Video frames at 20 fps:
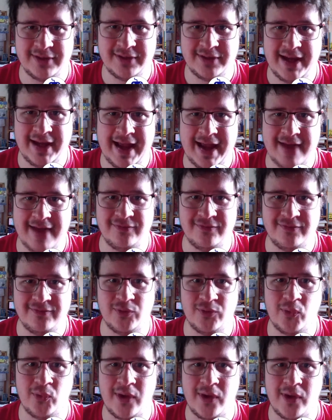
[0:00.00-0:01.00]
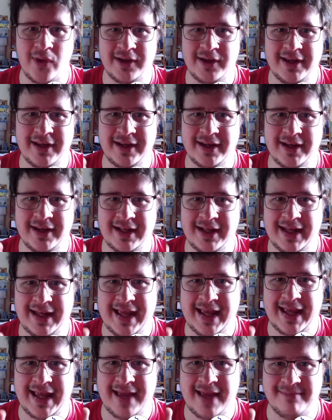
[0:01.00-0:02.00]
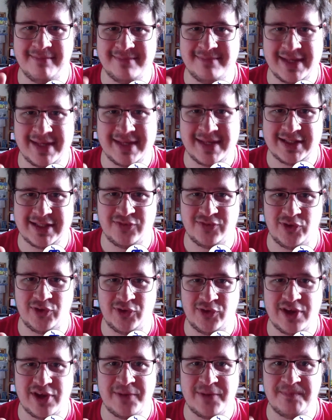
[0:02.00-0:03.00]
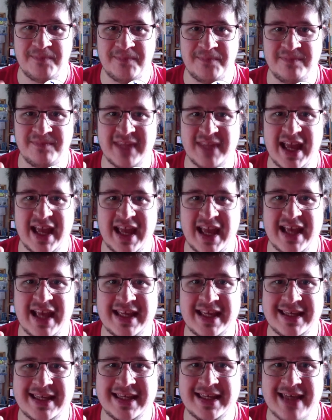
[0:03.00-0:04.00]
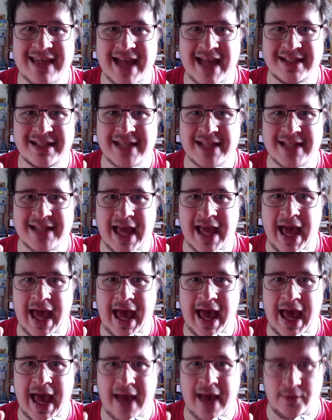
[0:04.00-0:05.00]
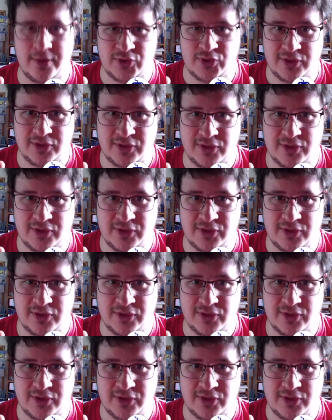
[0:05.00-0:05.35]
have one clear message for you. Get out.